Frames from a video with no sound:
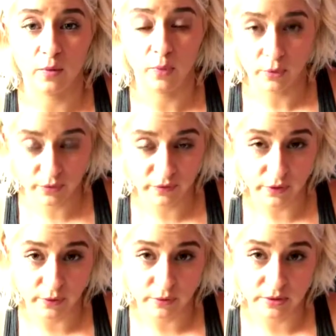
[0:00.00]
both of
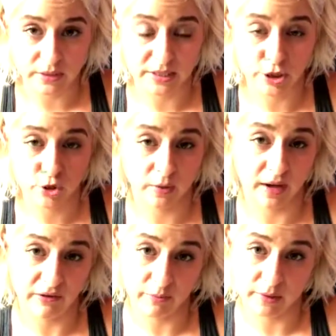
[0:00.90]
those in
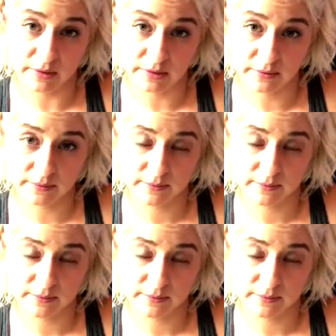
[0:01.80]
2.5 months.